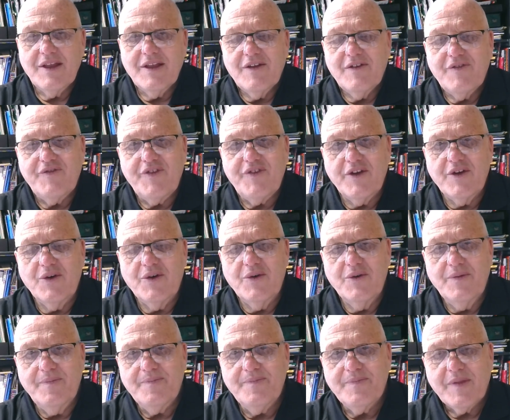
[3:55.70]
Phil
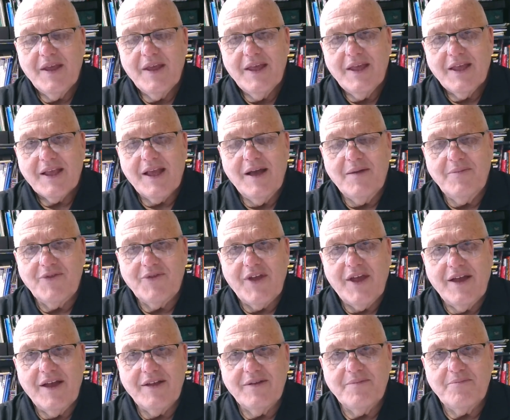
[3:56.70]
comes
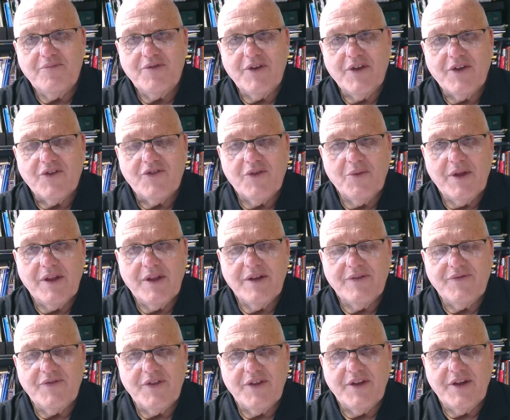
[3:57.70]
out and predicts the weather
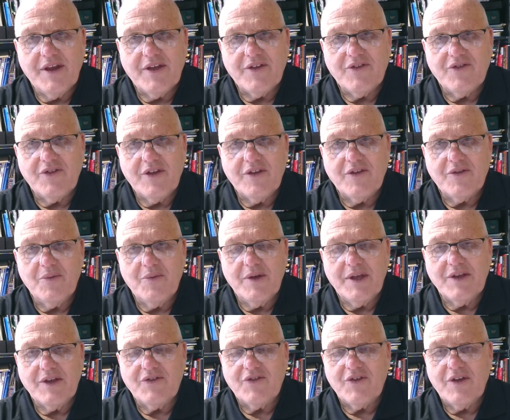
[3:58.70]
for the next 6 weeks.